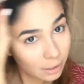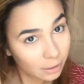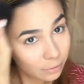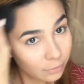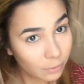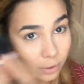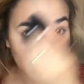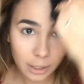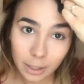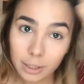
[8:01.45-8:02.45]
and
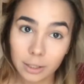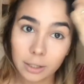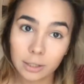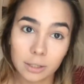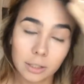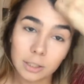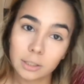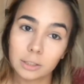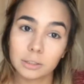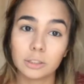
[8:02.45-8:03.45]
forehead
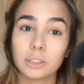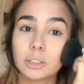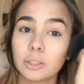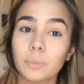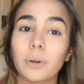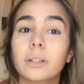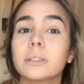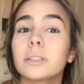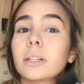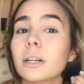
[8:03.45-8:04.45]
just to
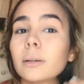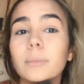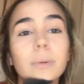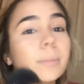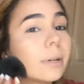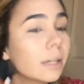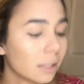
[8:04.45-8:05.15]
bronze it up a bit.